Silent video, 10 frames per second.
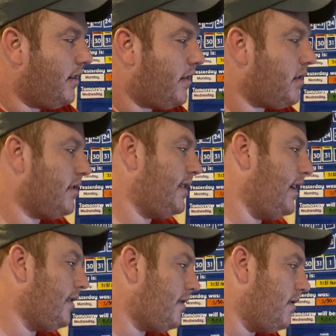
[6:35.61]
Thursday
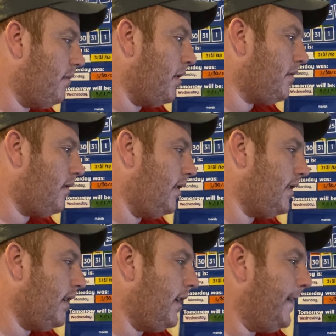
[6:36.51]
is still mostly
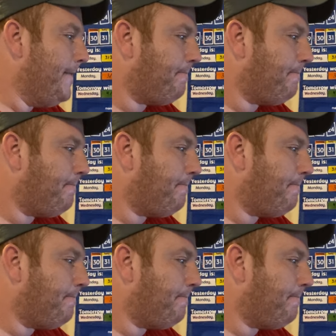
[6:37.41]
sunny.